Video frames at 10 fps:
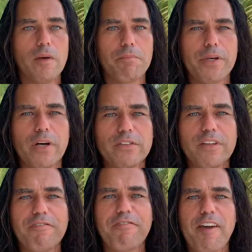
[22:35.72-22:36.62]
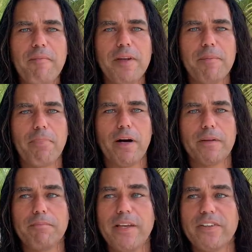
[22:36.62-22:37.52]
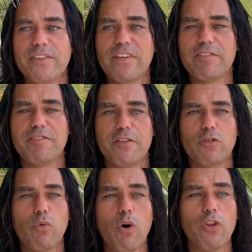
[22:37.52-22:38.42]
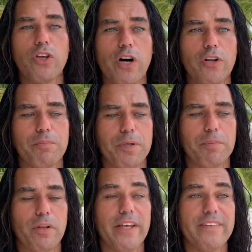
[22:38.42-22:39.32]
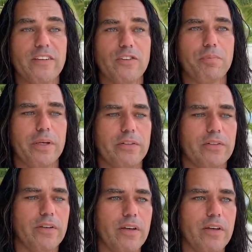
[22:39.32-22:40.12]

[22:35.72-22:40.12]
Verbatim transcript: Because the family part makes it different to all the other people in this space.